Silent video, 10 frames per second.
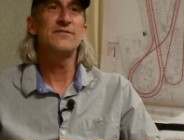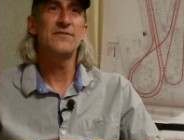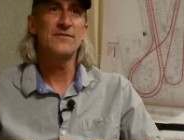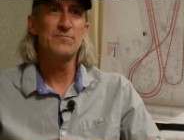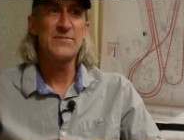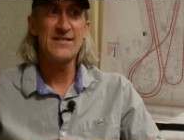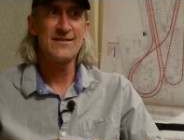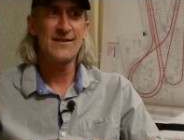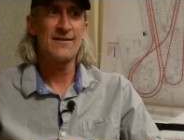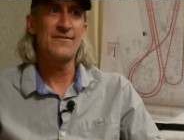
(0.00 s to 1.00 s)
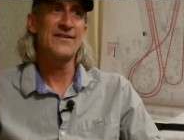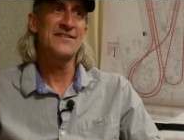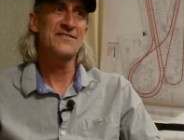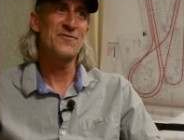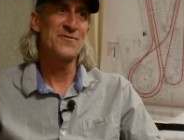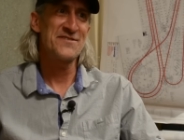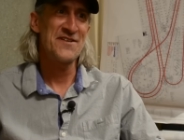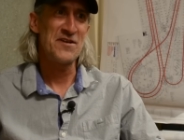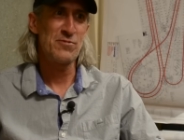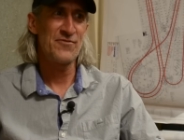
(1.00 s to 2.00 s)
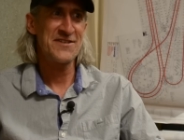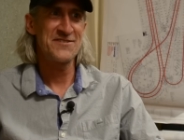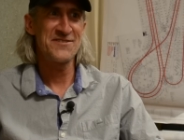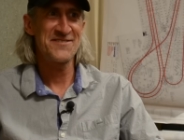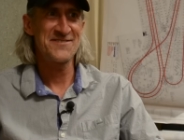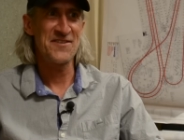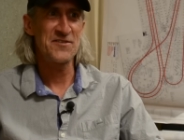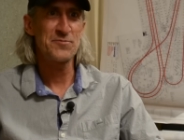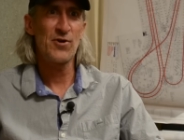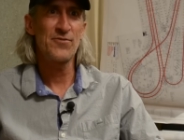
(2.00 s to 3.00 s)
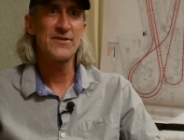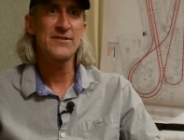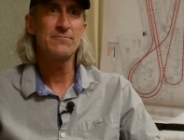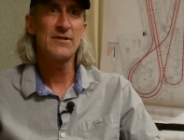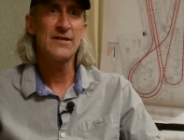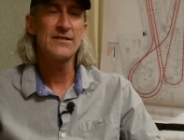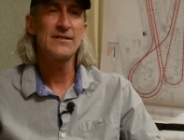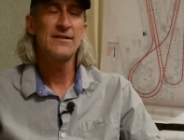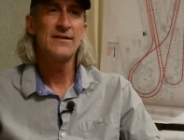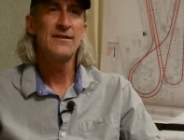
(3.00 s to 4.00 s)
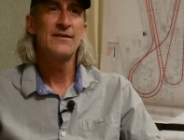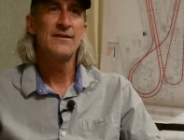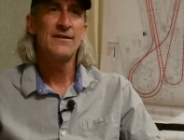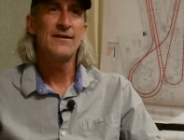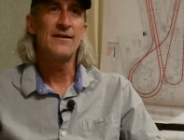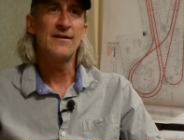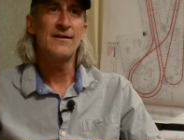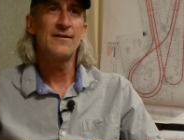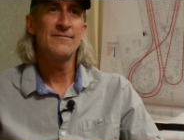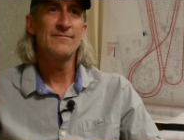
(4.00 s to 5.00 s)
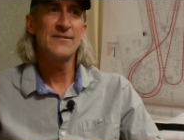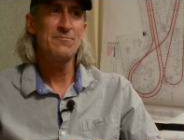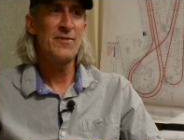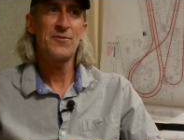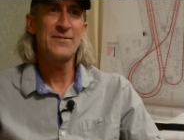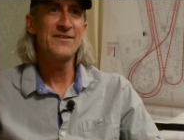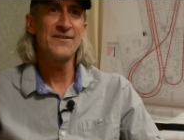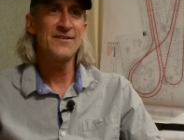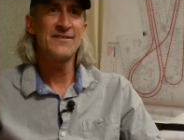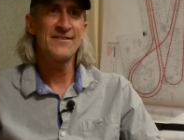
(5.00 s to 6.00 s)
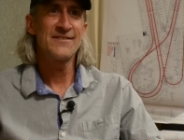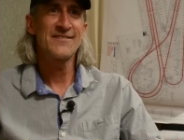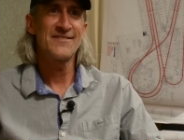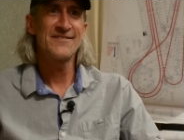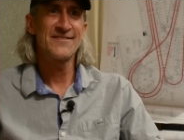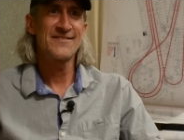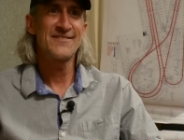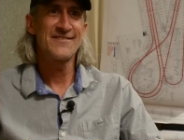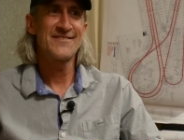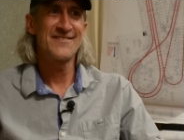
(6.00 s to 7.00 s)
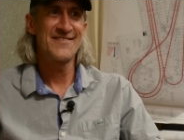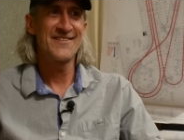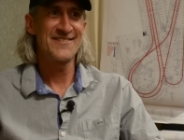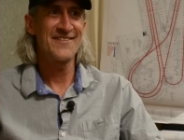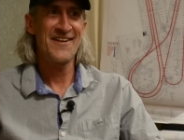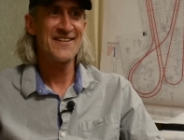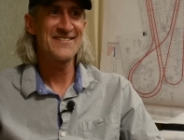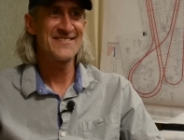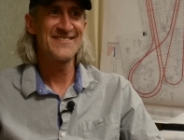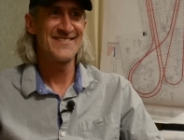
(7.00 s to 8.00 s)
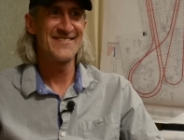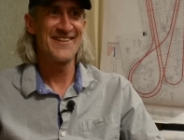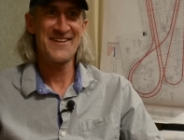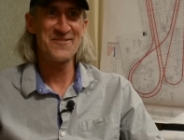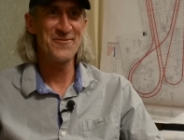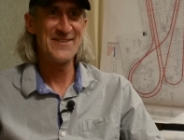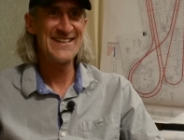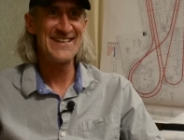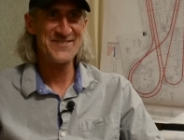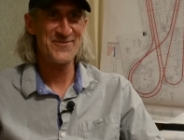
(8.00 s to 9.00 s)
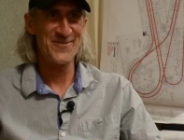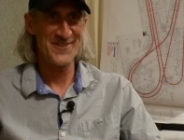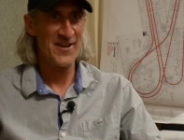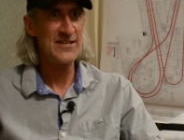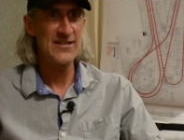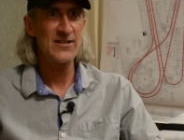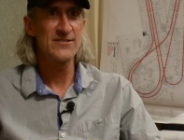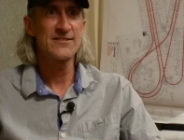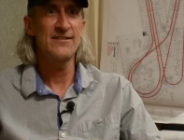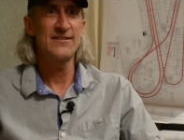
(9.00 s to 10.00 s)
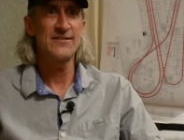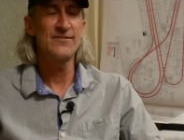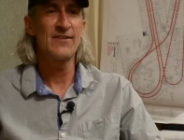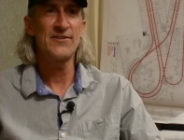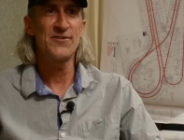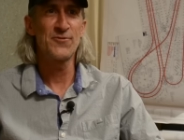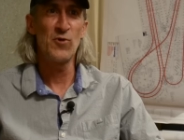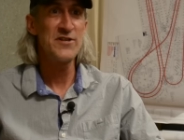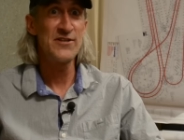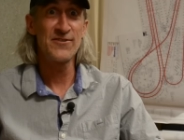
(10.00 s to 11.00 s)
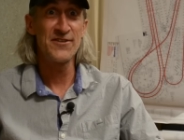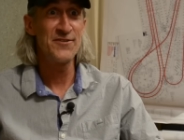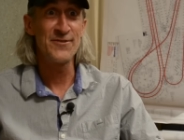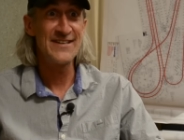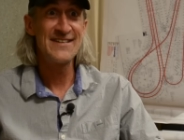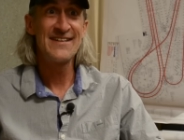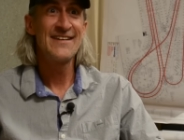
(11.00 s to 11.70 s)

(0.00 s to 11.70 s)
you to be, I don't know, I guess I don't want to say a perfectionist because nothing's perfect, but um, it better be good because there's a lot a lot of going into this for a lot of years, and you've got your one year to do it.